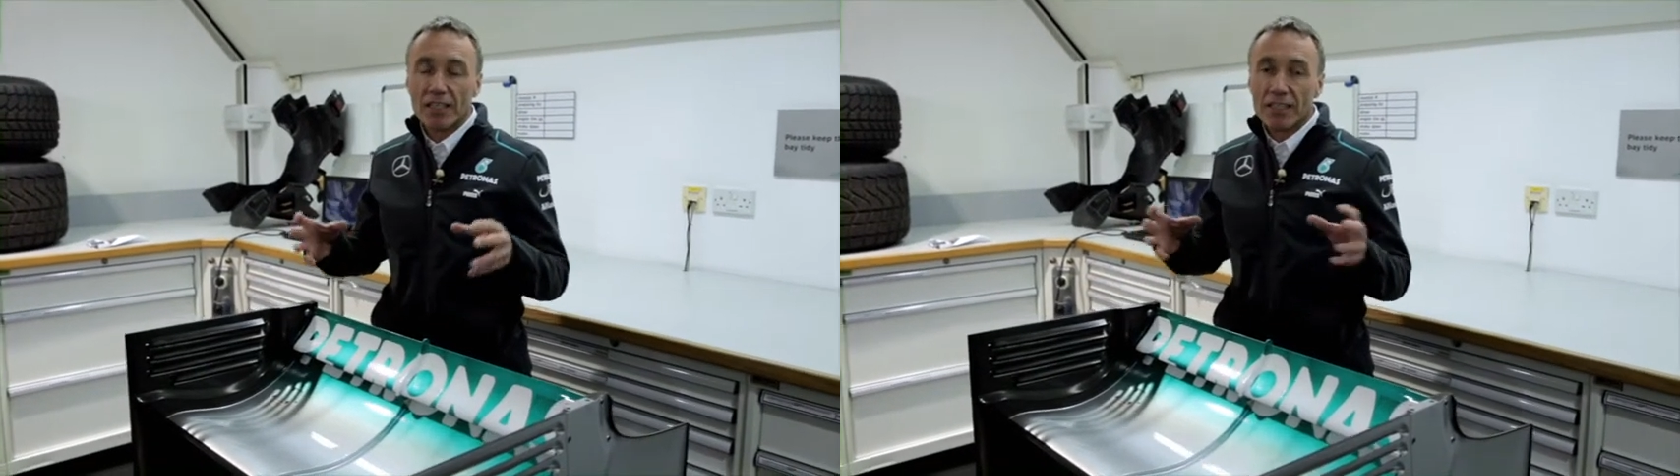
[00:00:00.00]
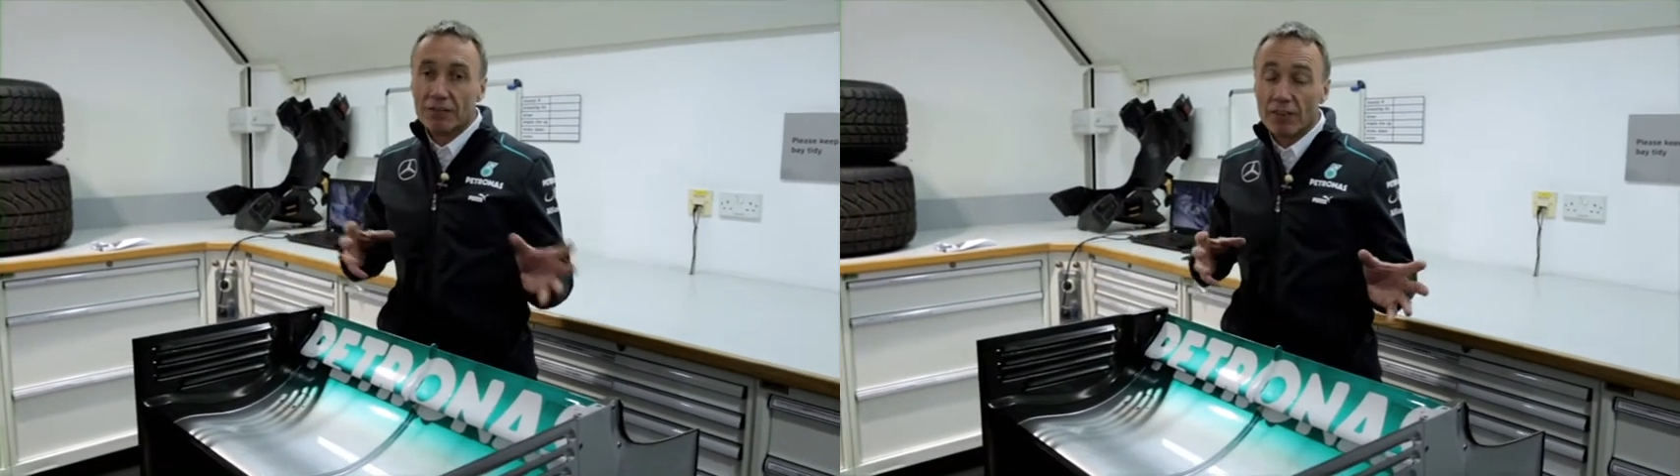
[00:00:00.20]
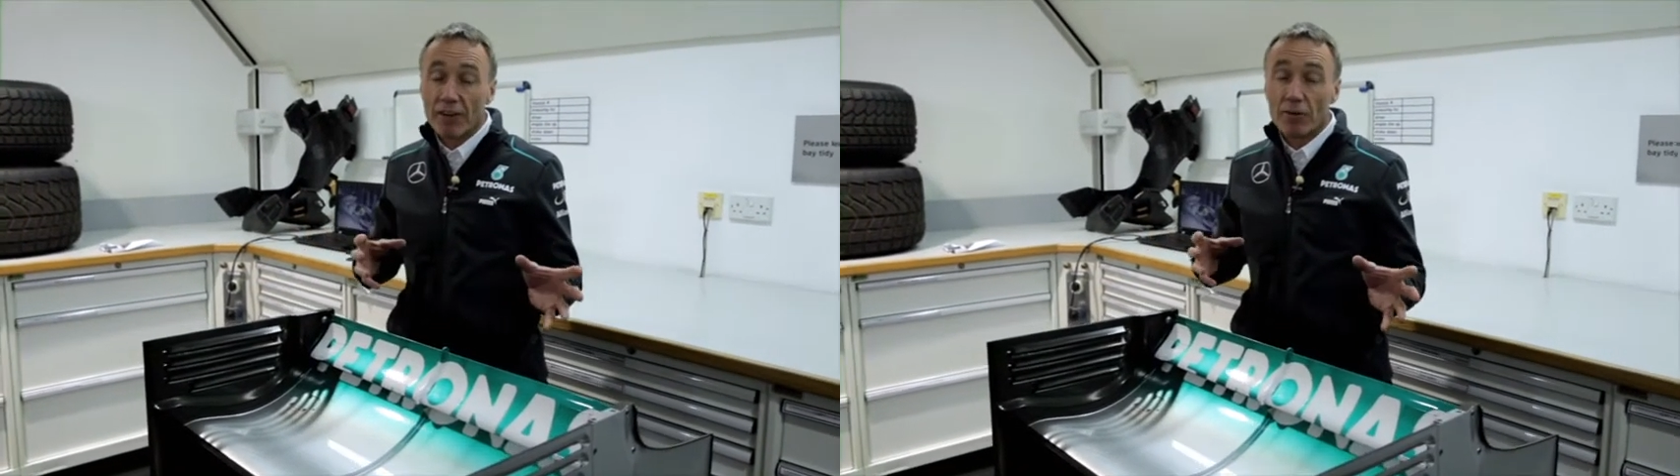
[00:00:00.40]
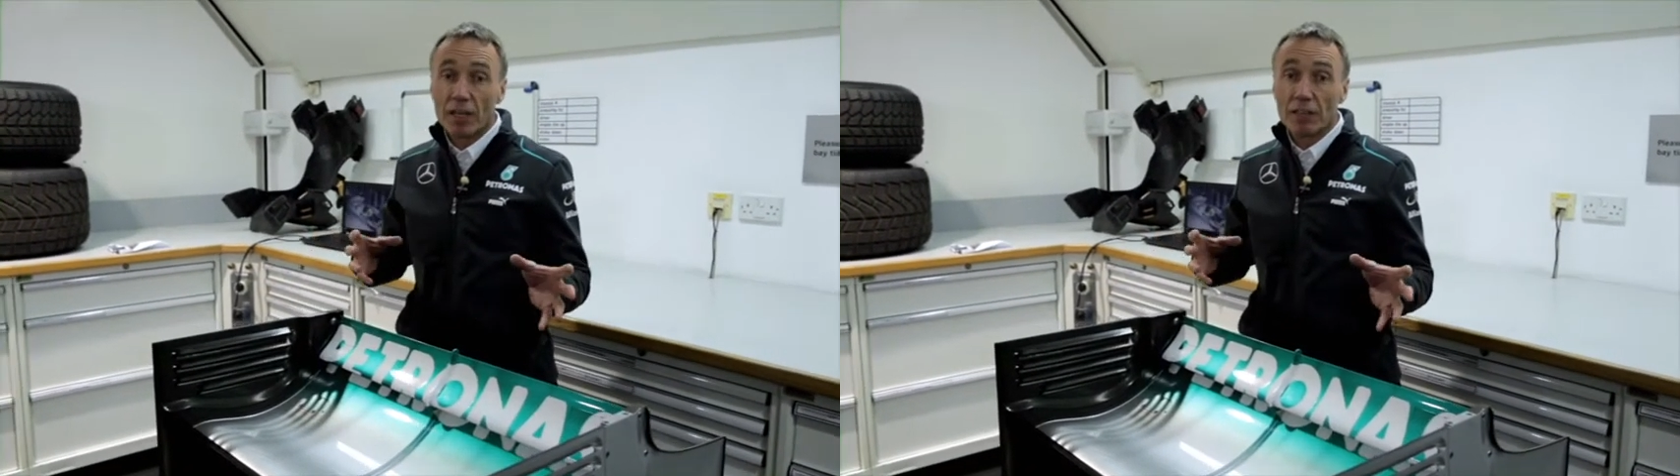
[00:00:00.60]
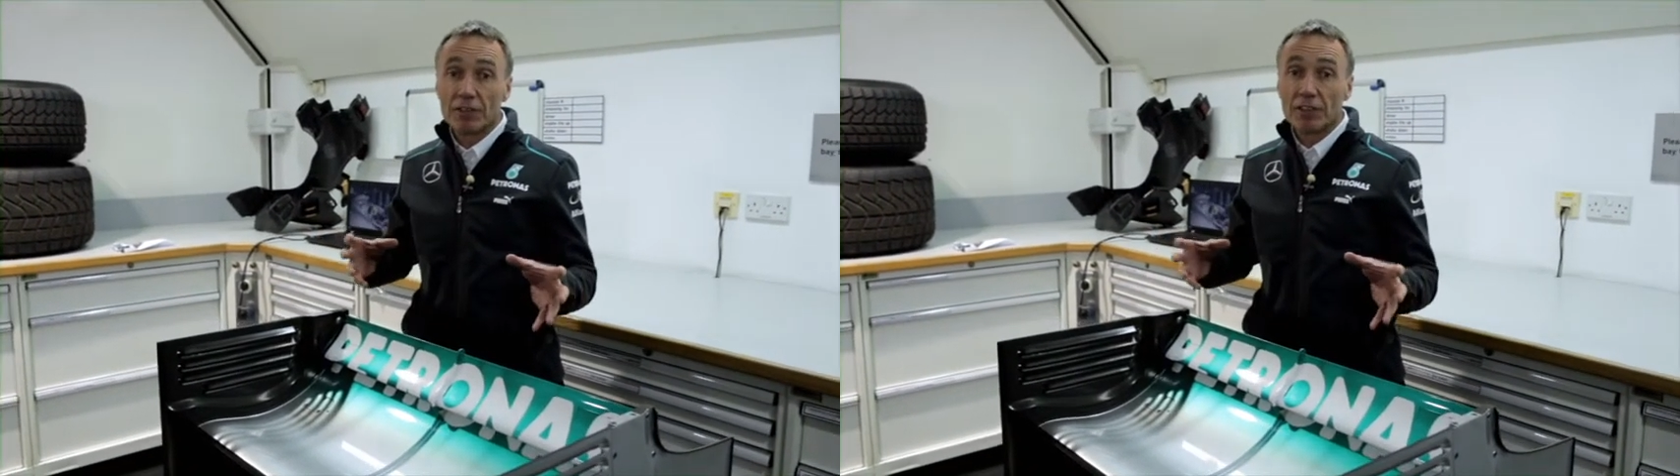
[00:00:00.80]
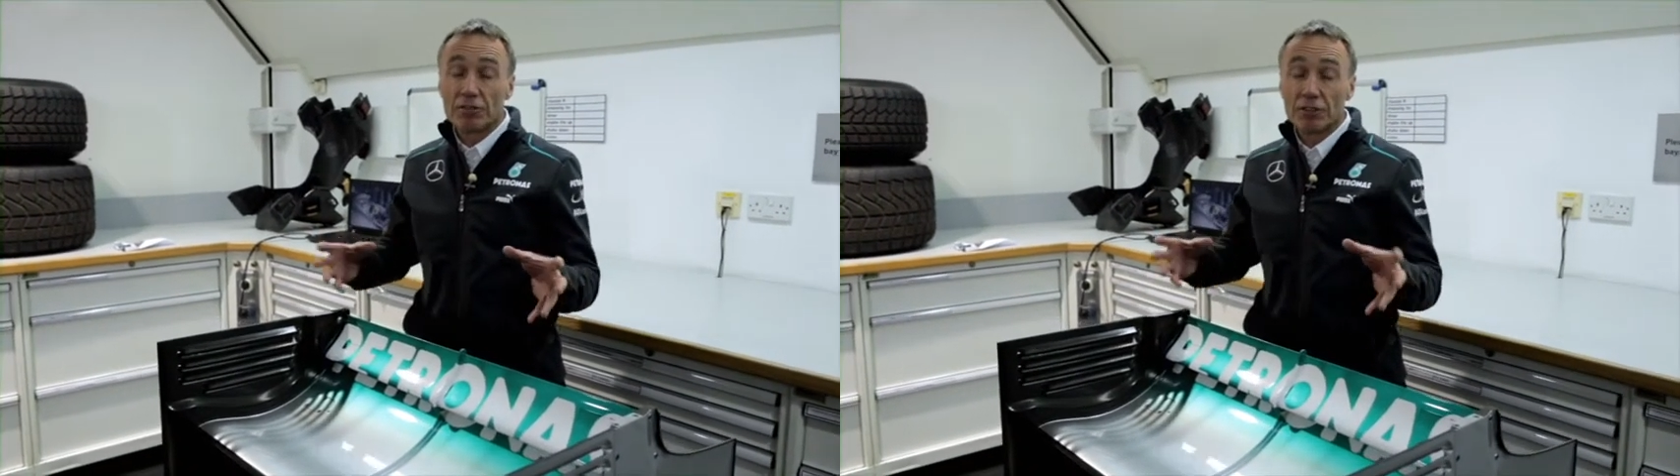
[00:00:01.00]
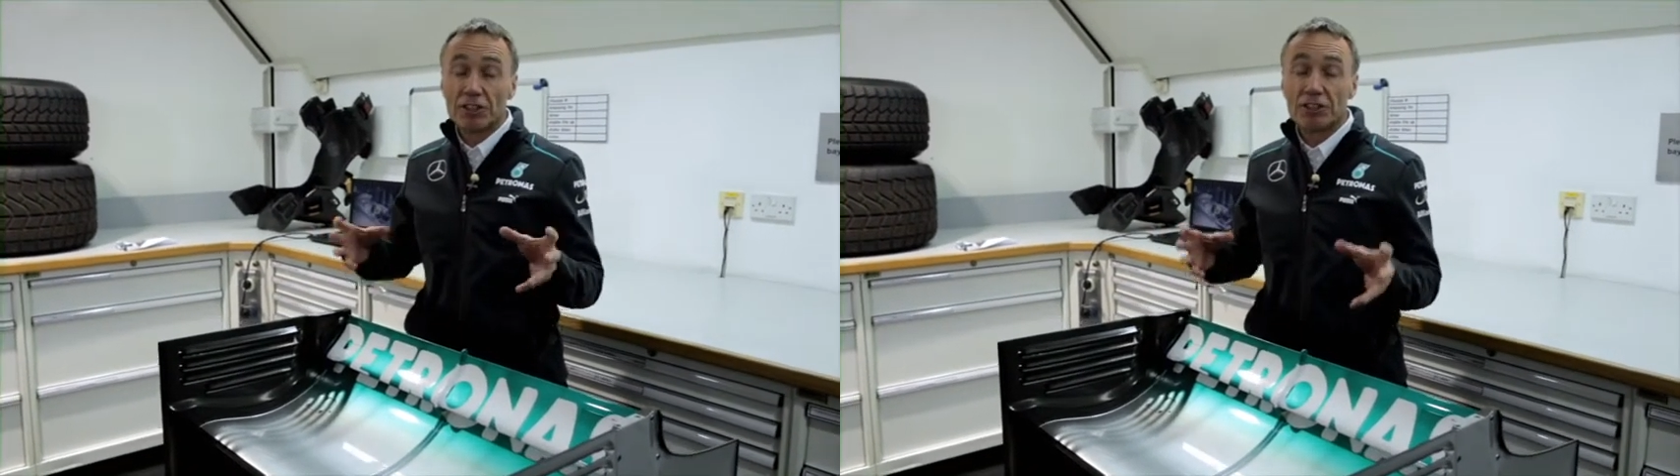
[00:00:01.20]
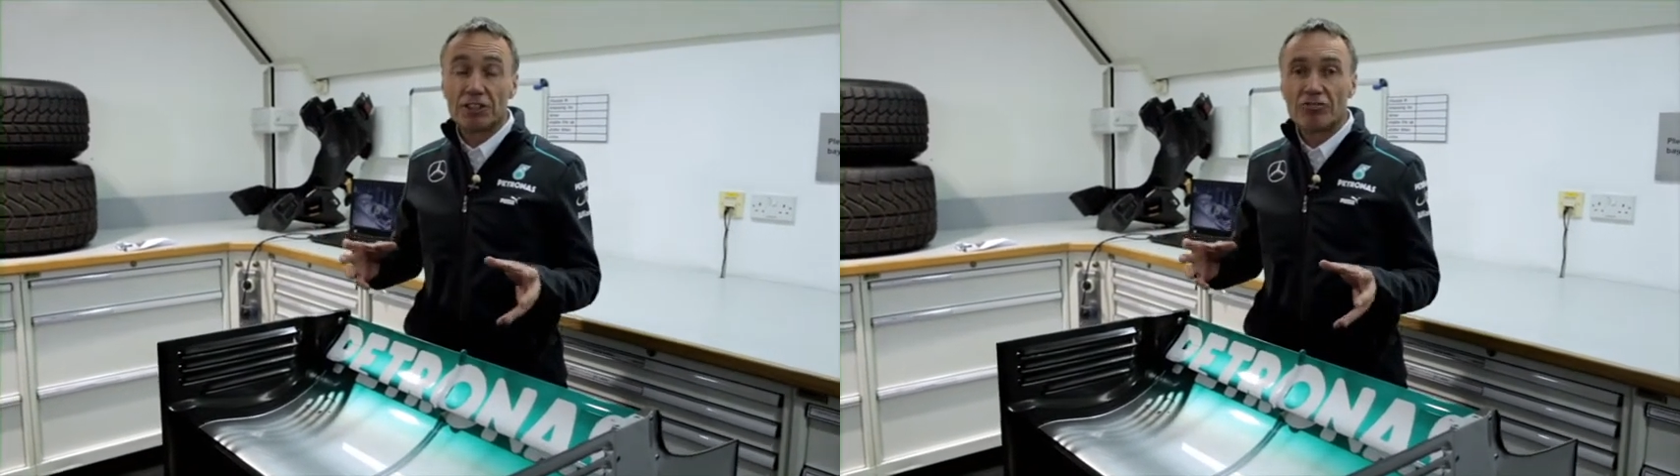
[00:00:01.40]
is very relevant to
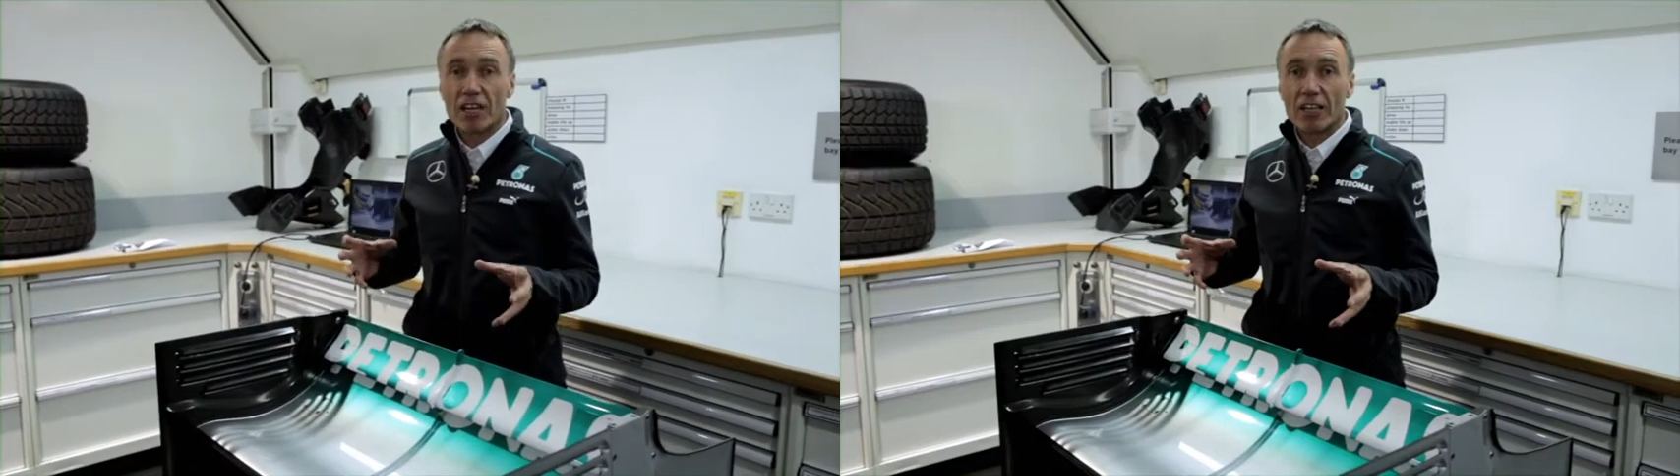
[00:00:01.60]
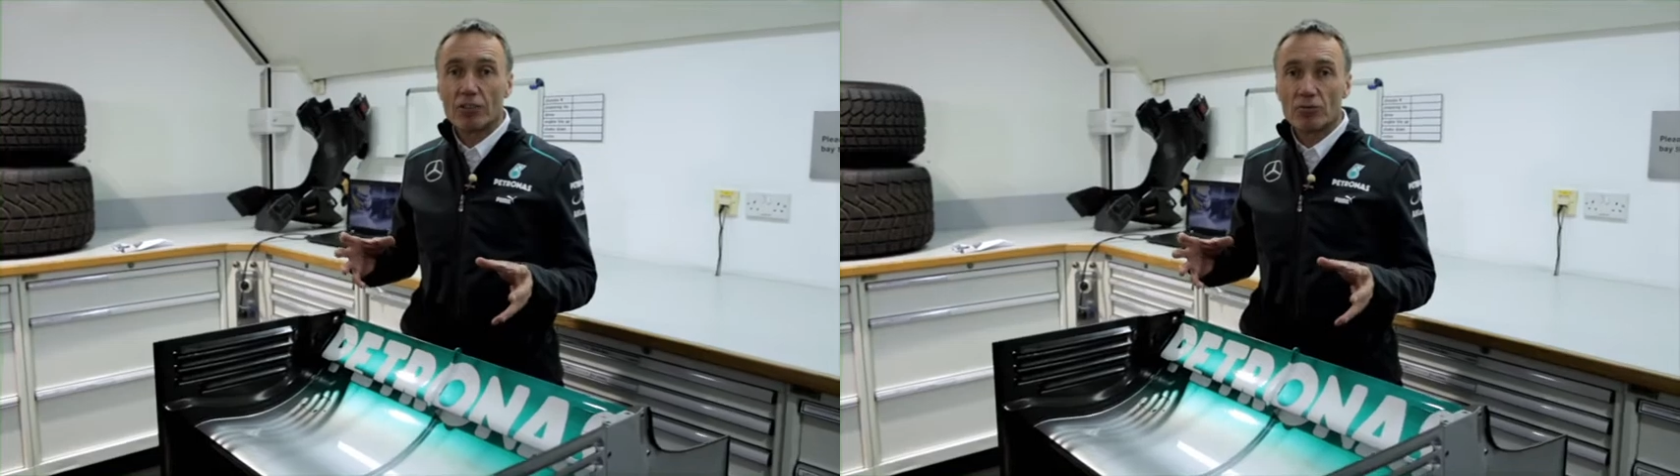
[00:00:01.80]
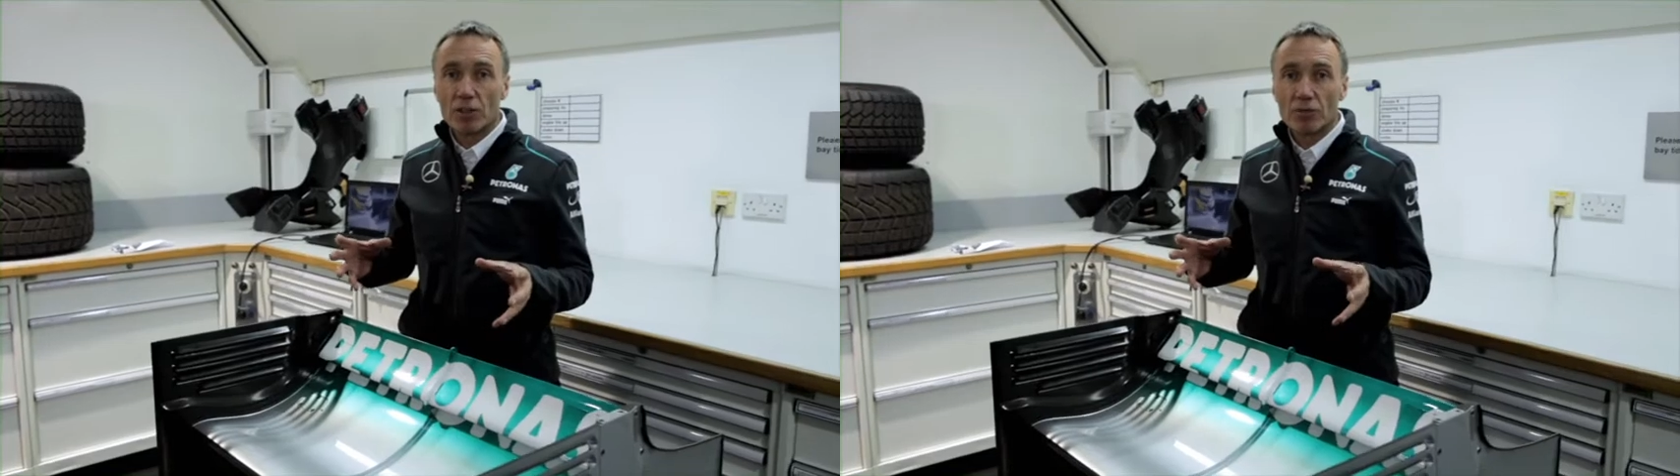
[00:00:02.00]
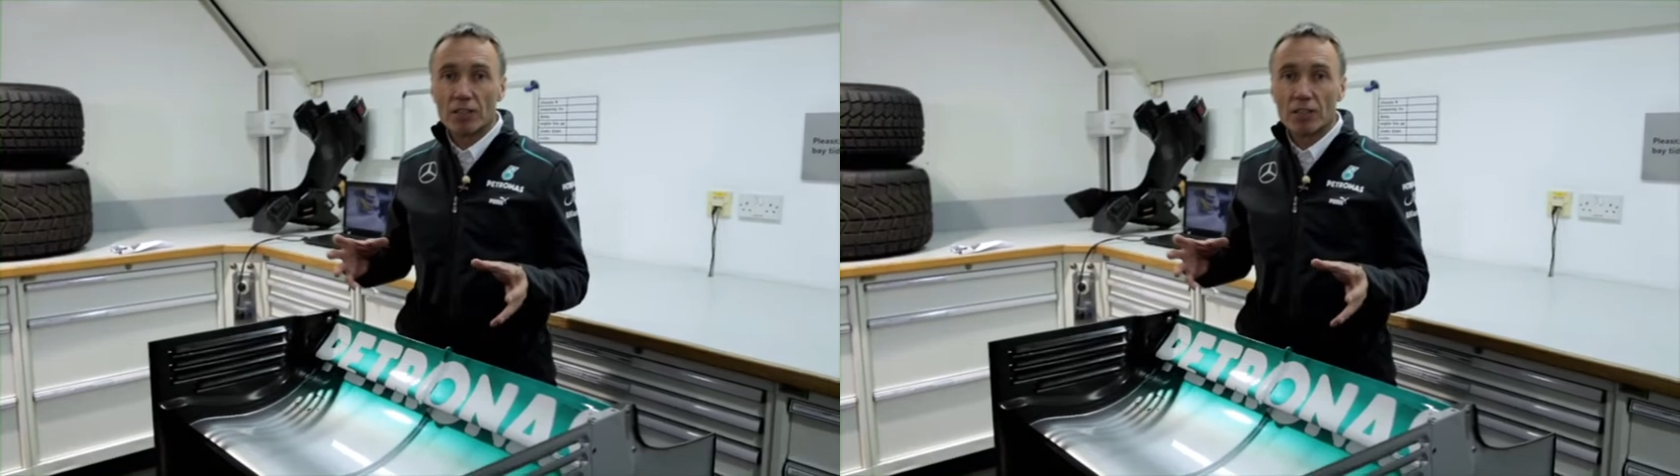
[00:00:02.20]
reducing drag on road